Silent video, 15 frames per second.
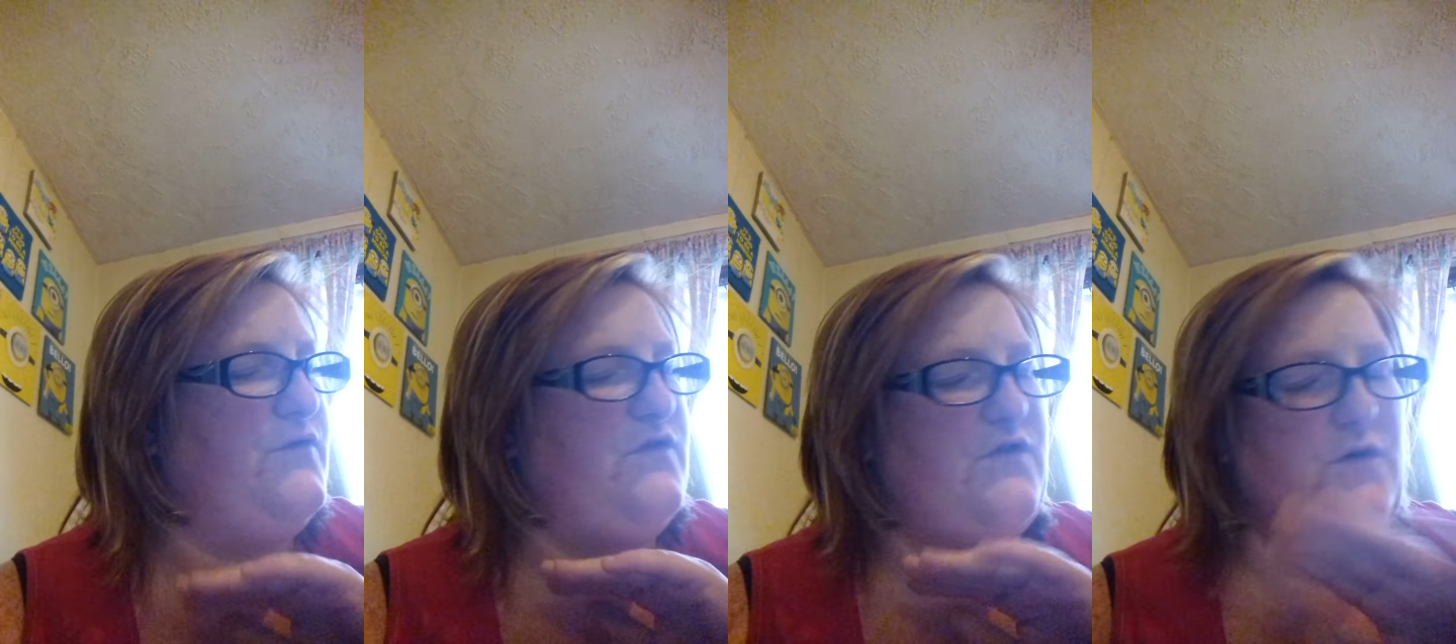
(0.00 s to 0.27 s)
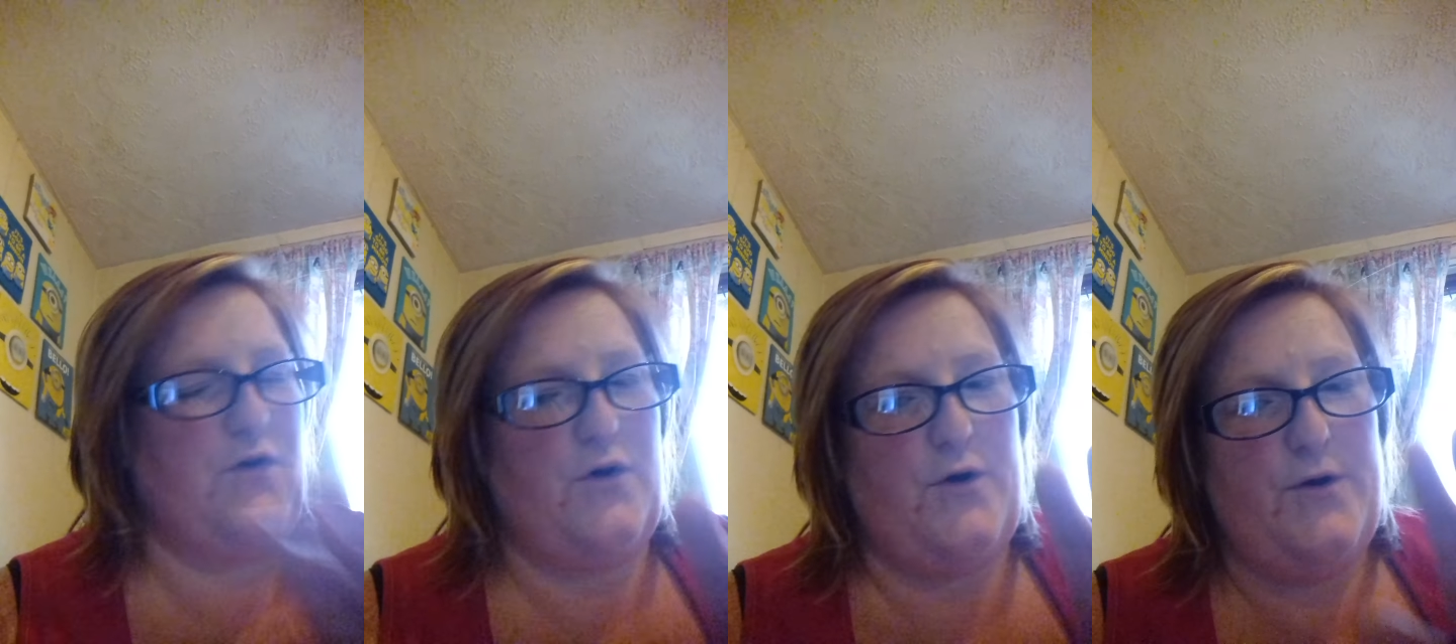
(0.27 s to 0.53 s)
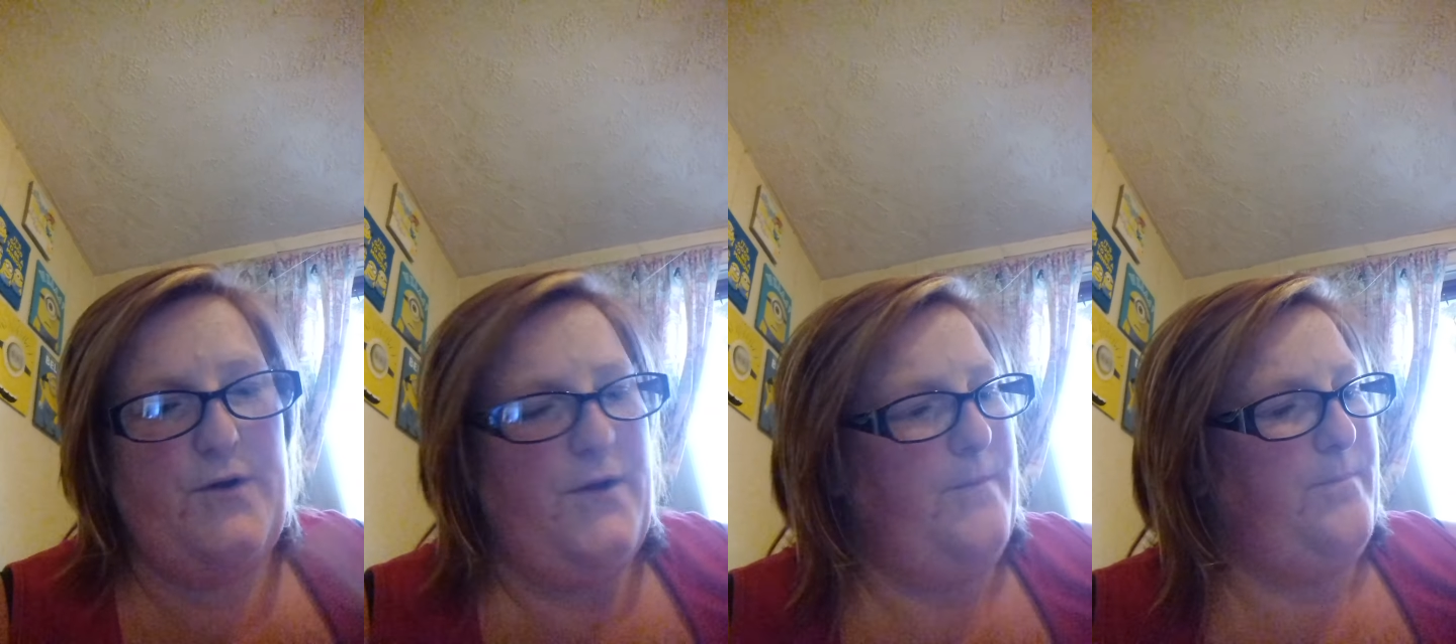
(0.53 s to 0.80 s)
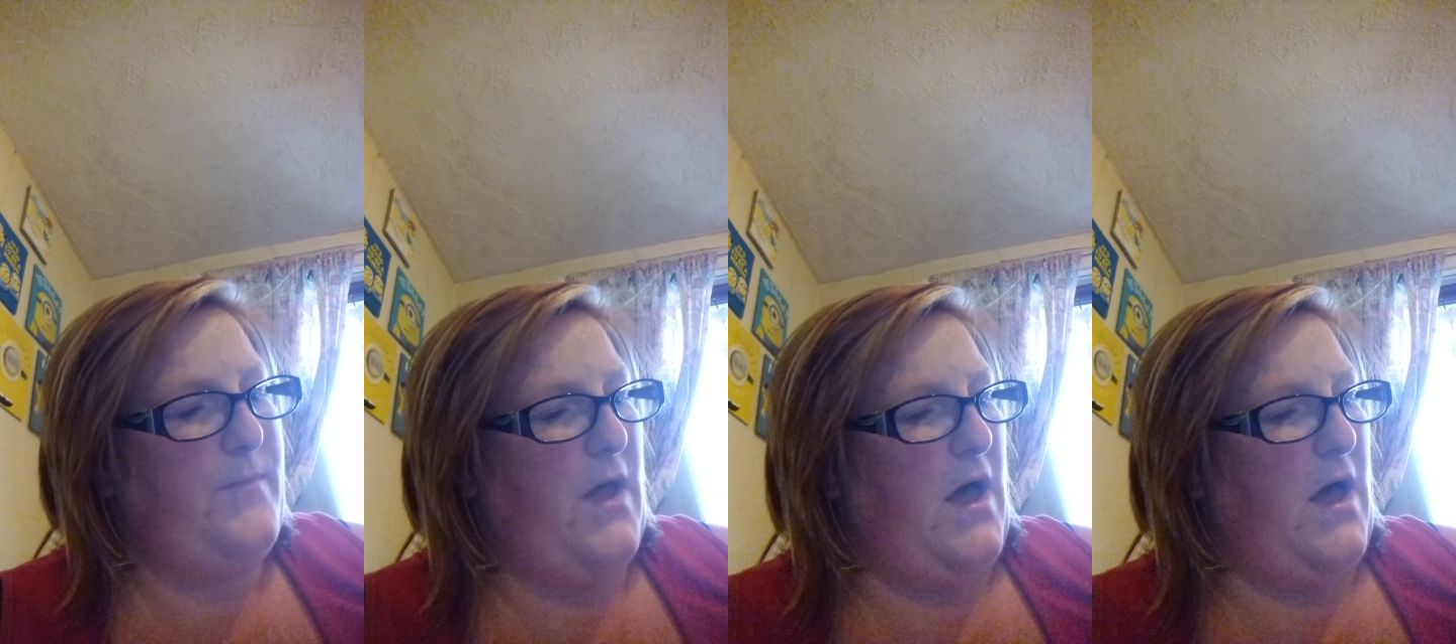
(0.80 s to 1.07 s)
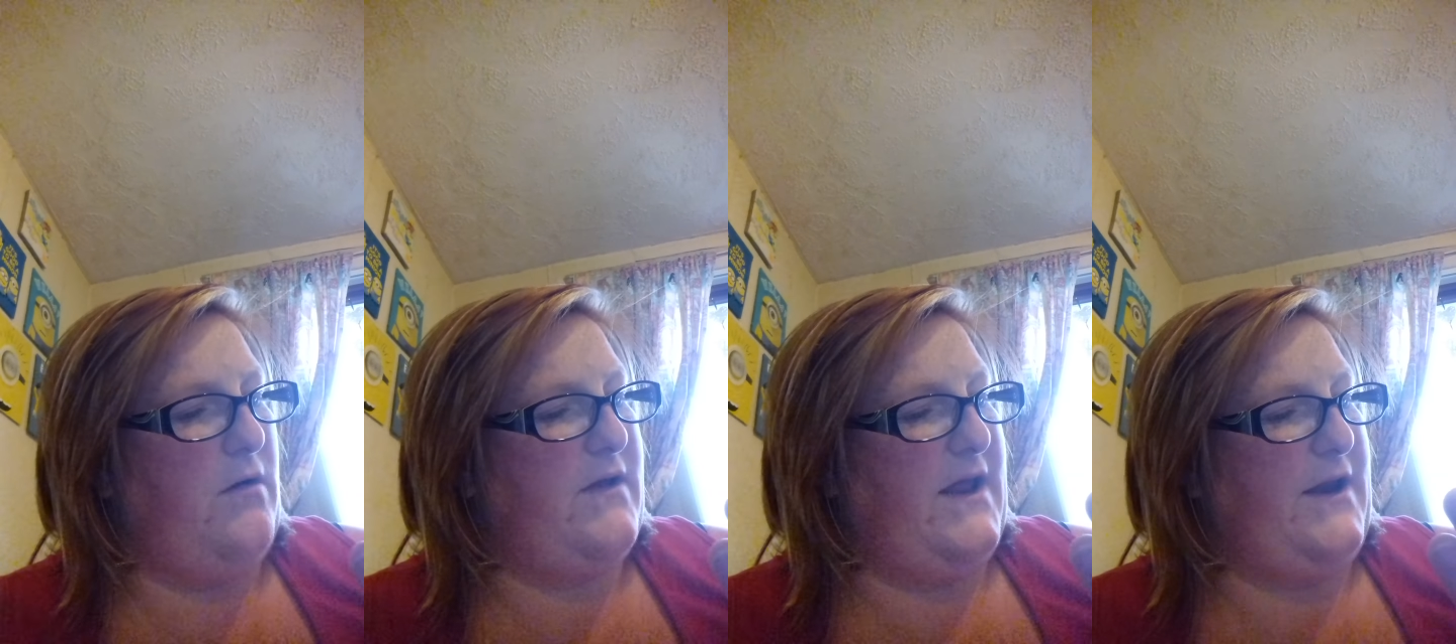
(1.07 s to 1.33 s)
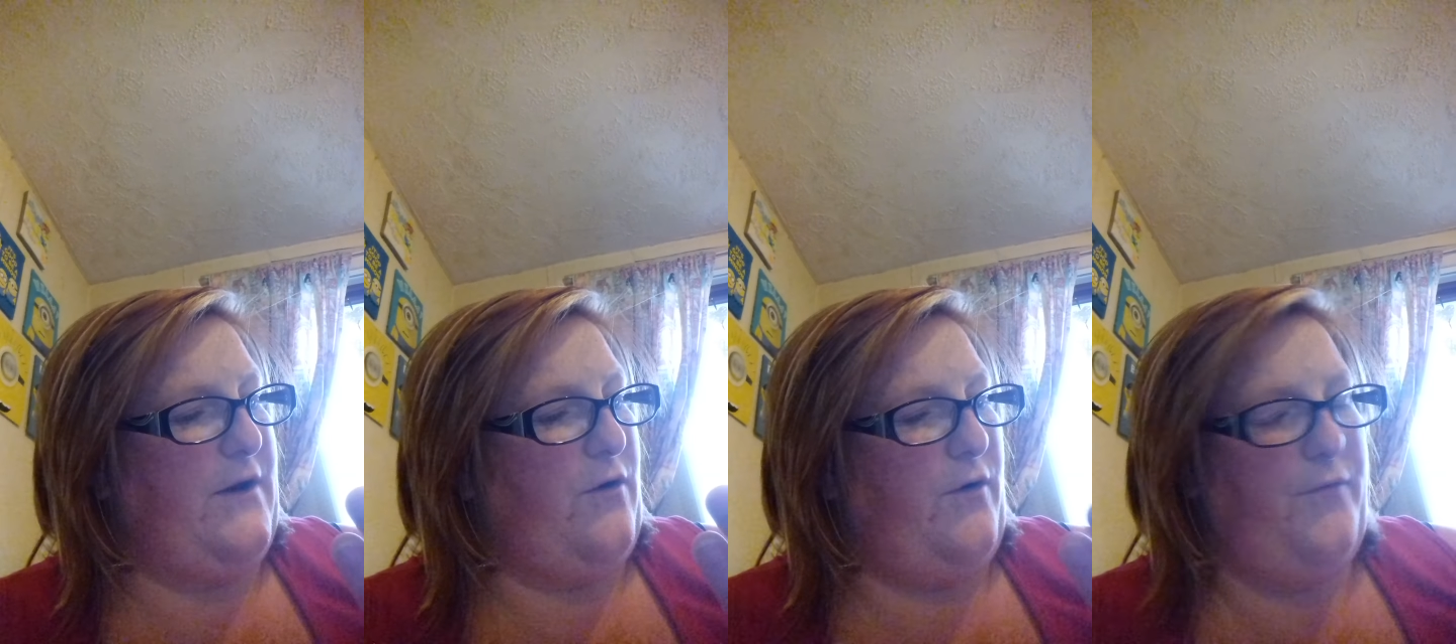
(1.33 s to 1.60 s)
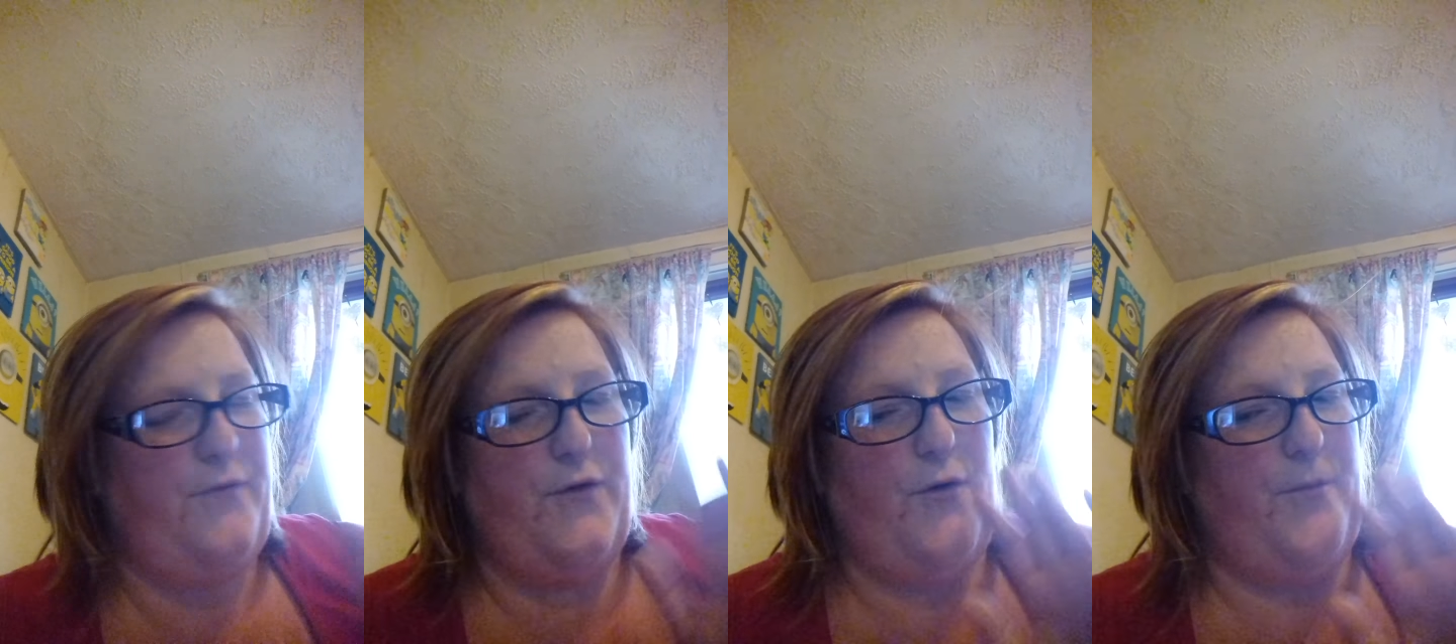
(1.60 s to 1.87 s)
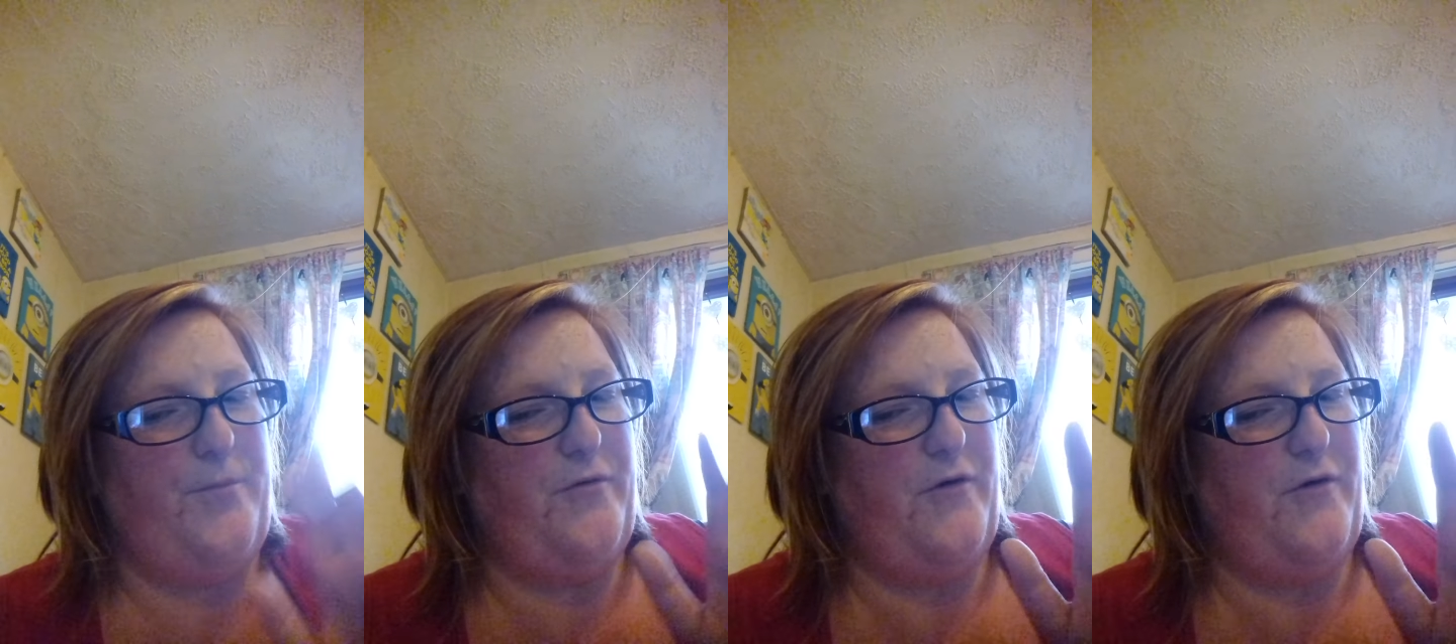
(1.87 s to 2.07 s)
So, I'll get it off, no